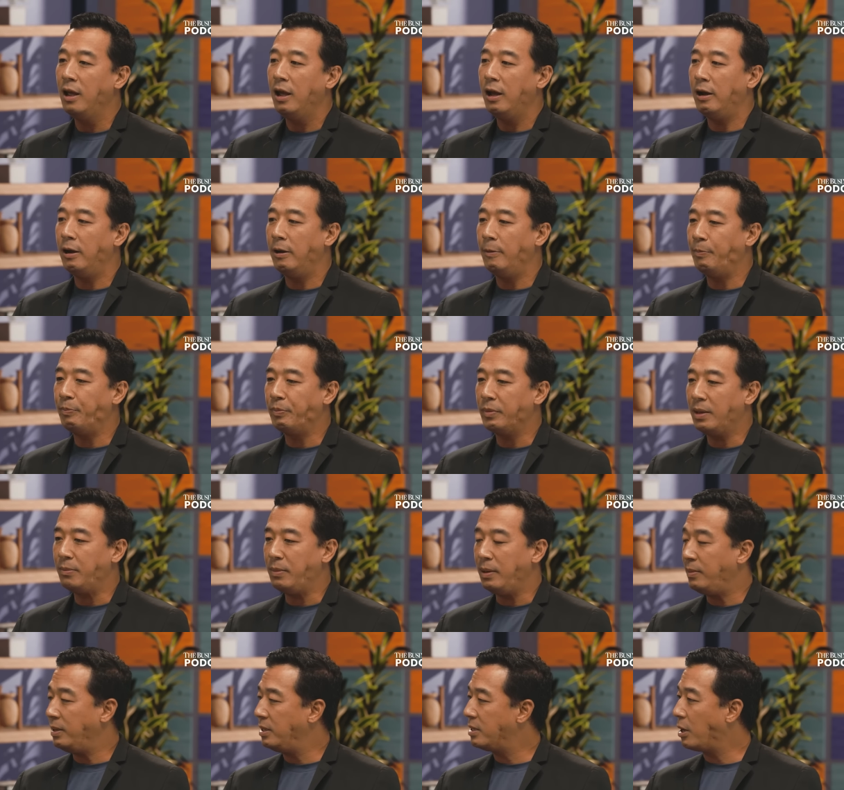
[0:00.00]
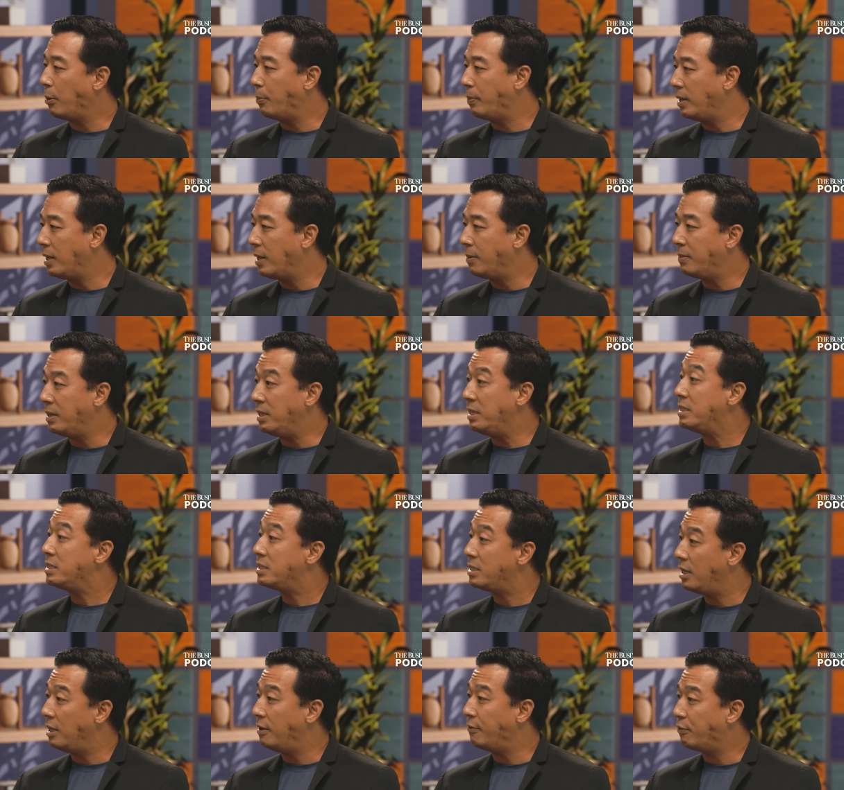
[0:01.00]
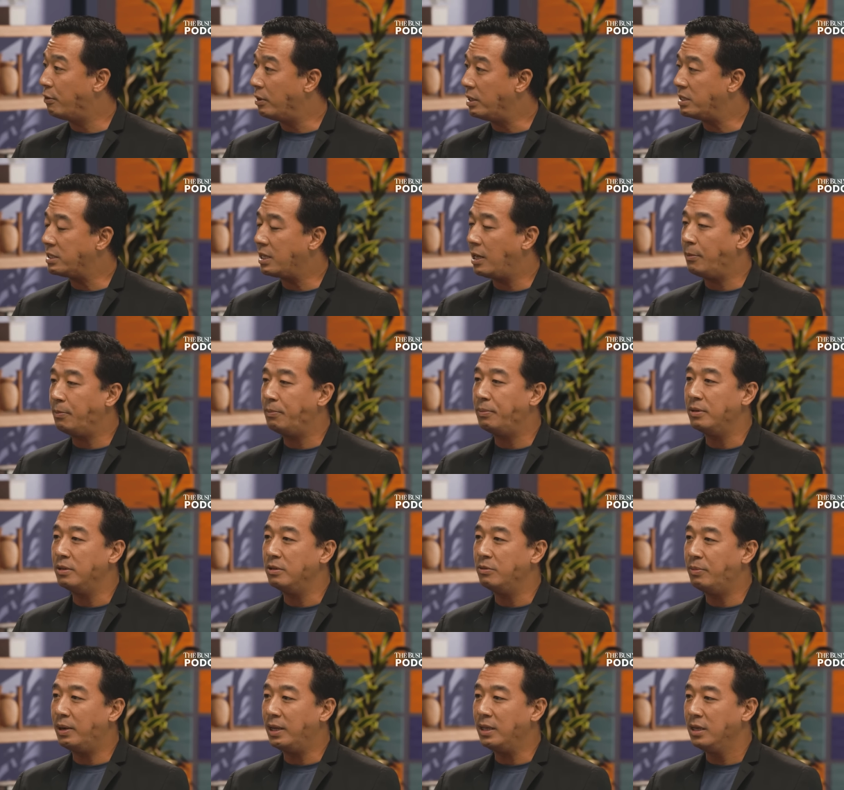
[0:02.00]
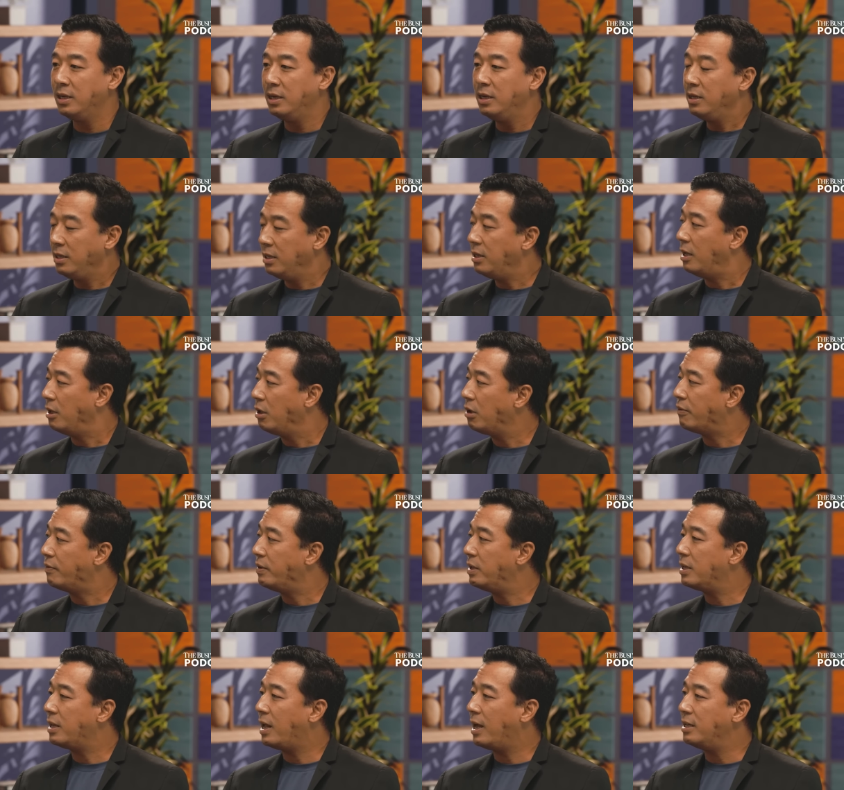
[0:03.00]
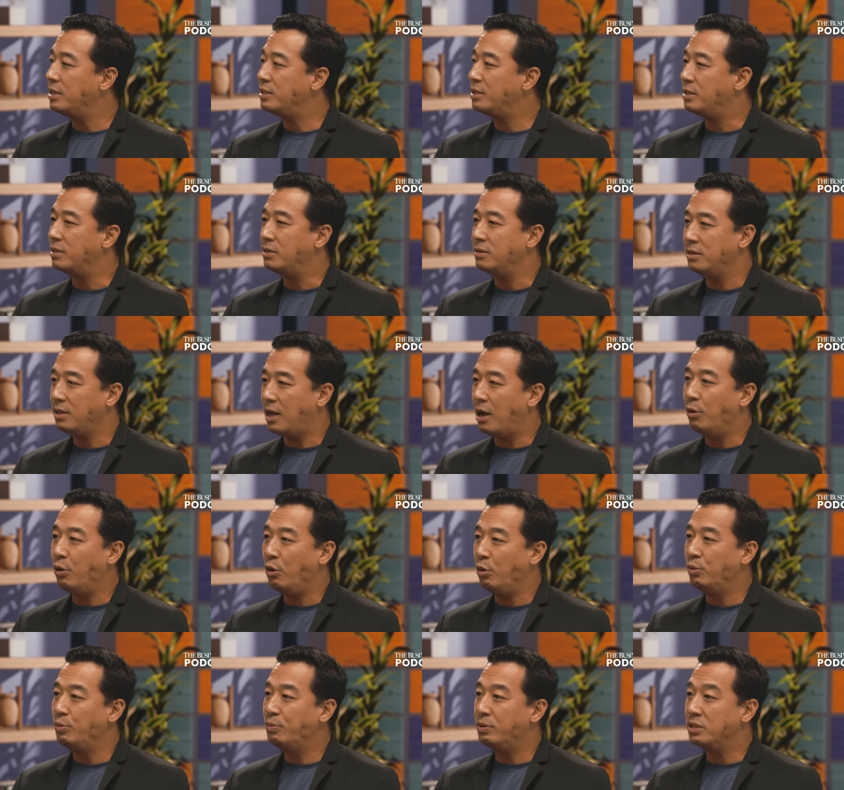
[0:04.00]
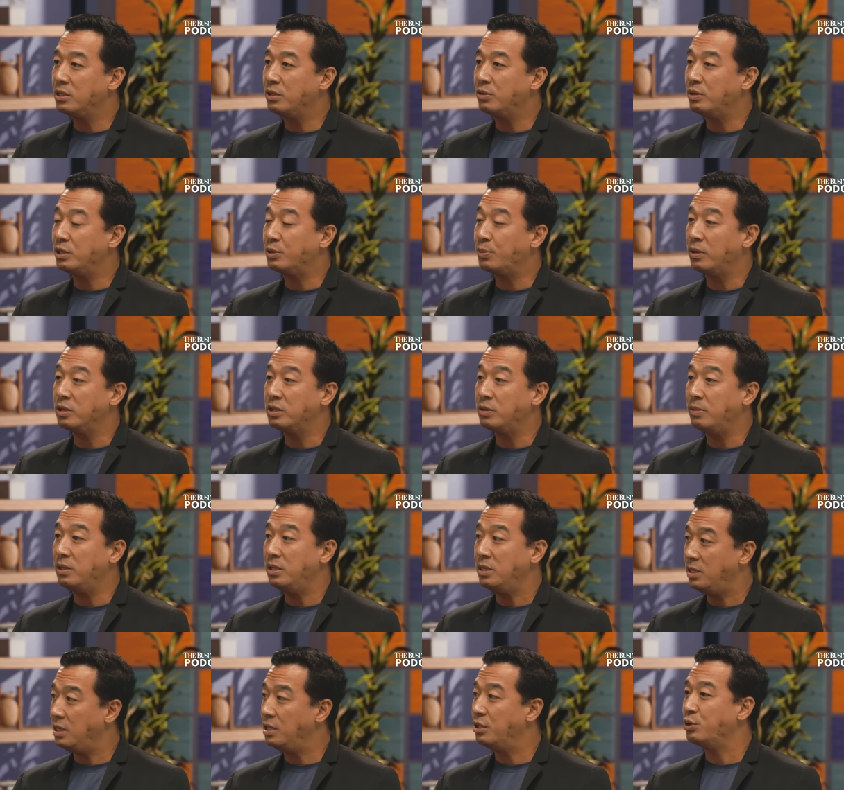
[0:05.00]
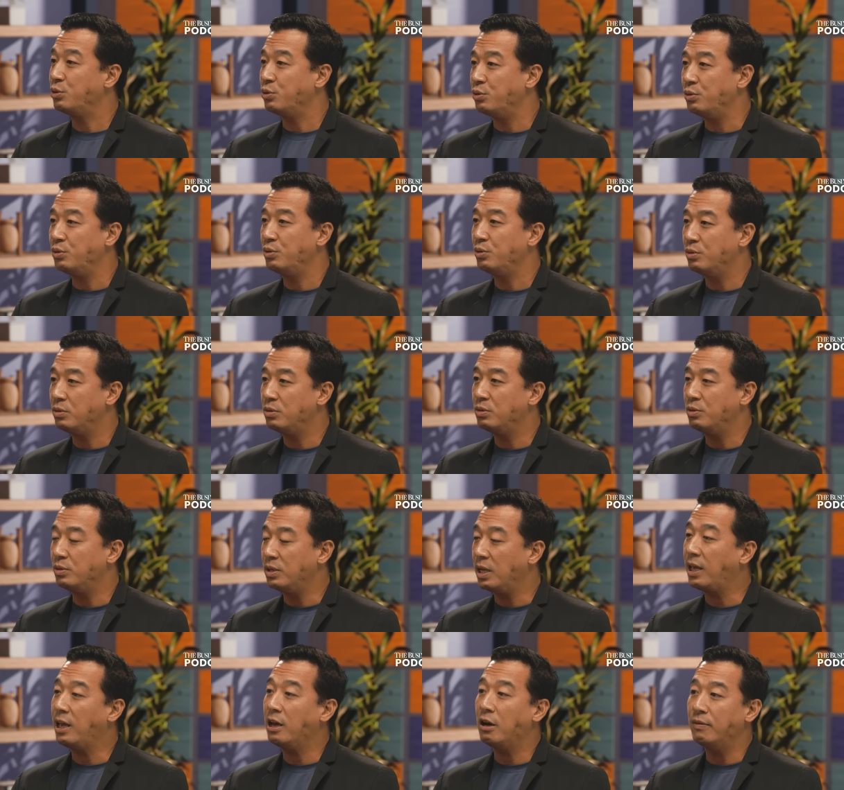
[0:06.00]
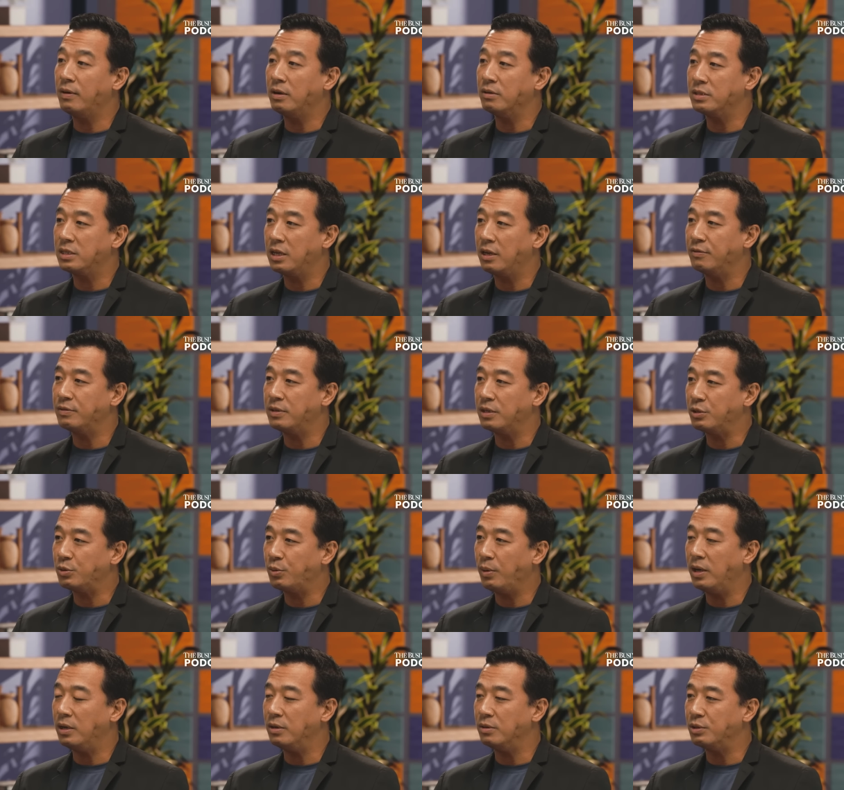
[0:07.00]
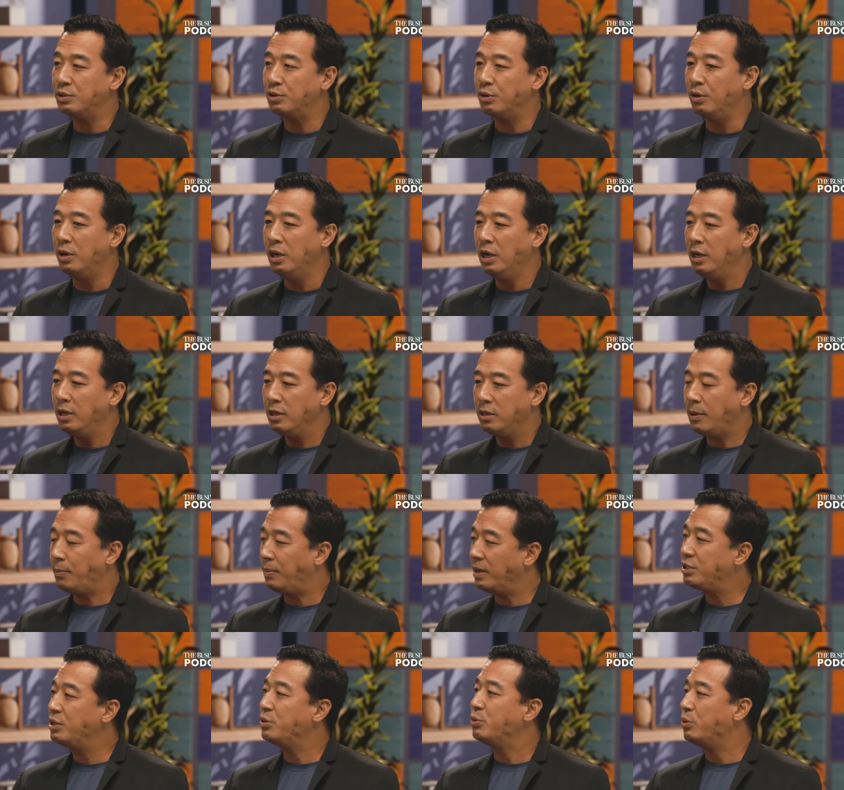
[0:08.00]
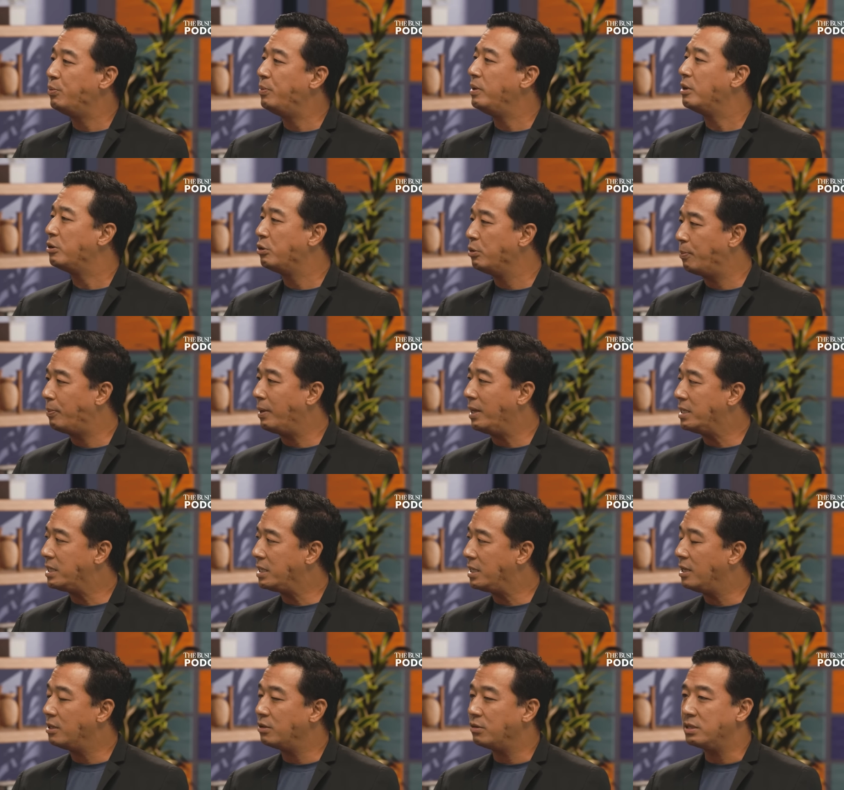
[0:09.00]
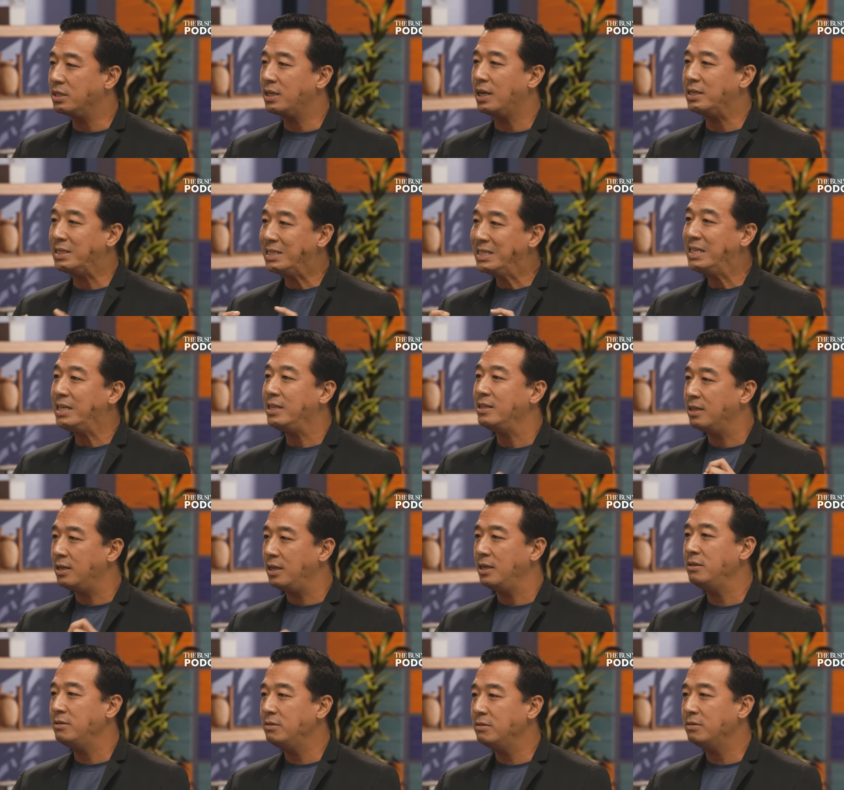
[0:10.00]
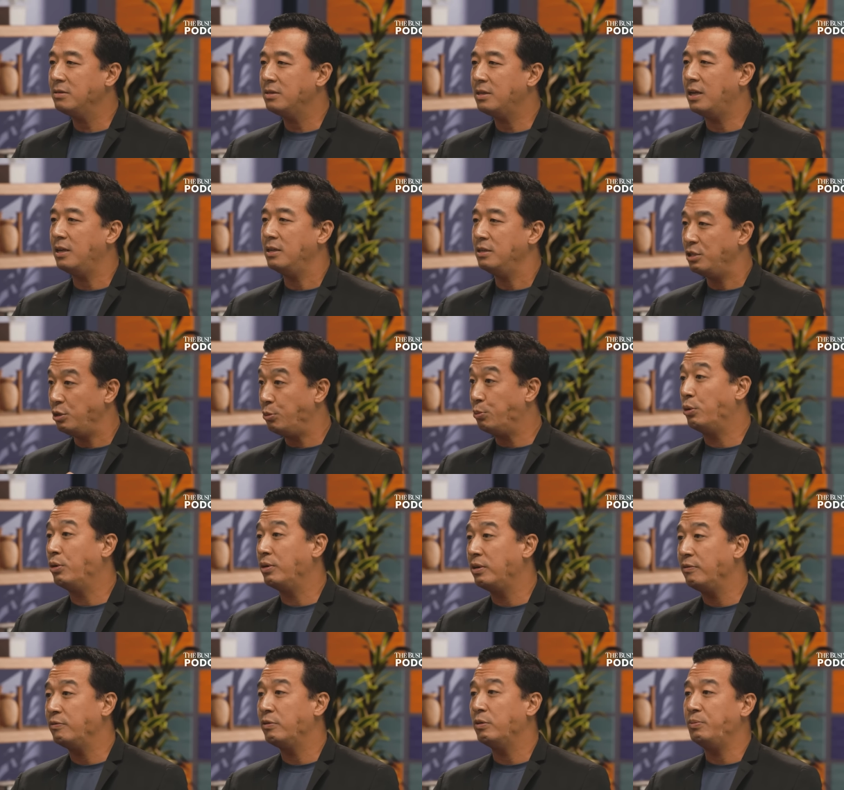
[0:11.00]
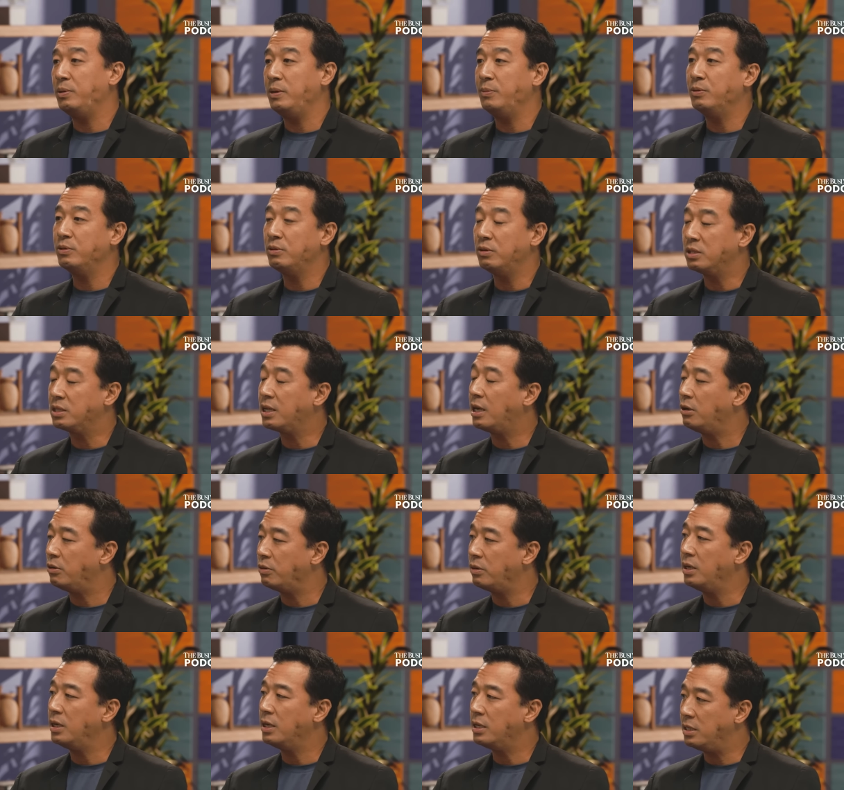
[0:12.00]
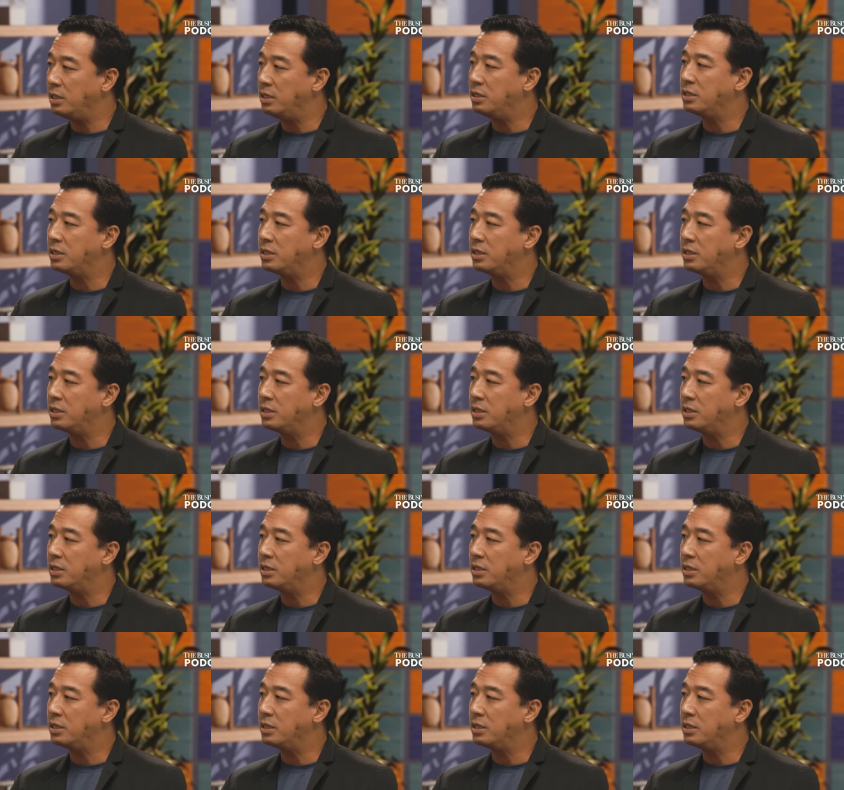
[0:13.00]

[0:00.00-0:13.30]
and maybe topping up MediSave, for example. But a lot of it lies in our own personal responsibilities to take care of ourselves as well. So the budget would be a good place again to start signaling that it's important for people to start looking at these